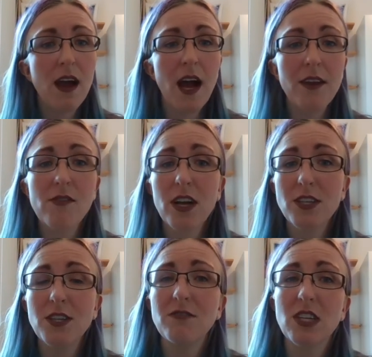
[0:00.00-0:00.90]
And in regards
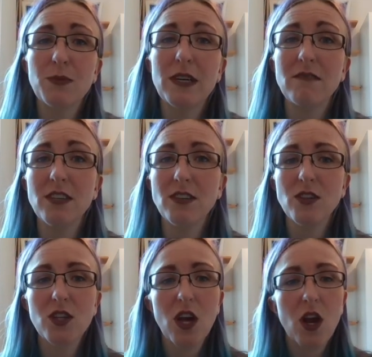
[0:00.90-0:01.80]
to user
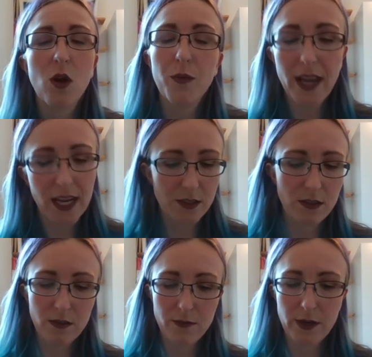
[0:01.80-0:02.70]
experience, we'd like
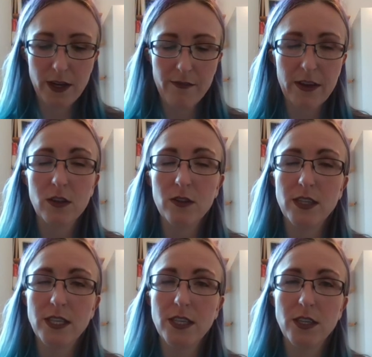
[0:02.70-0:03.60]
to have
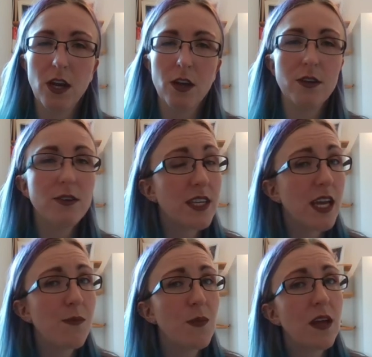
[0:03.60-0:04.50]
included a
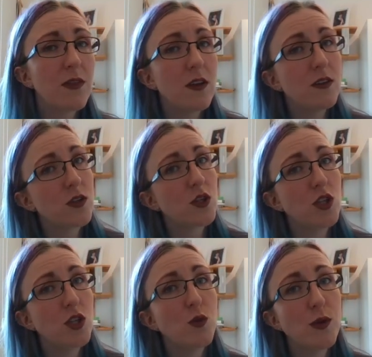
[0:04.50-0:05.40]
username that the user could
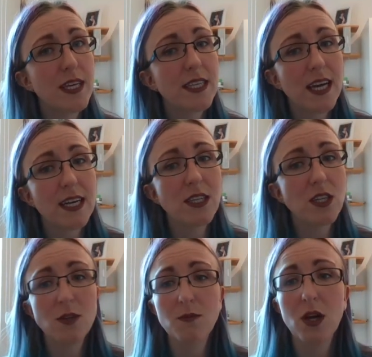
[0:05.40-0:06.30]
choose when they signed
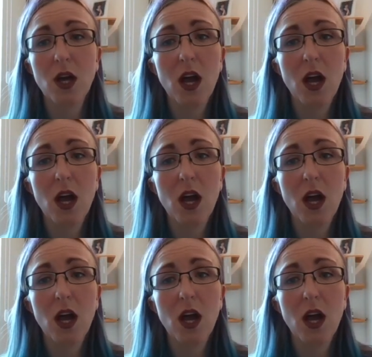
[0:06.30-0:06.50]
up,